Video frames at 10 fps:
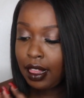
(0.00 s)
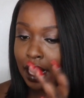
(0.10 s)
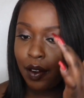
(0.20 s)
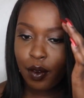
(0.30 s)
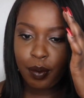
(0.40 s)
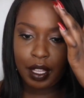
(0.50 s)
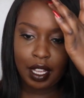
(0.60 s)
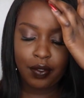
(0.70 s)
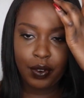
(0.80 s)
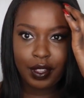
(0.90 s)
that will be
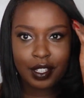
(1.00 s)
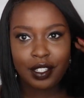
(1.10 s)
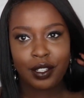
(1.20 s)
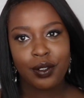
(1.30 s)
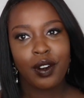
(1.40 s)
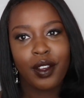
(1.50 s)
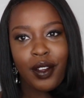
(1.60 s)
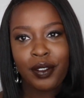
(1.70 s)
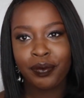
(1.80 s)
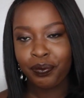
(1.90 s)
it for this tutorial.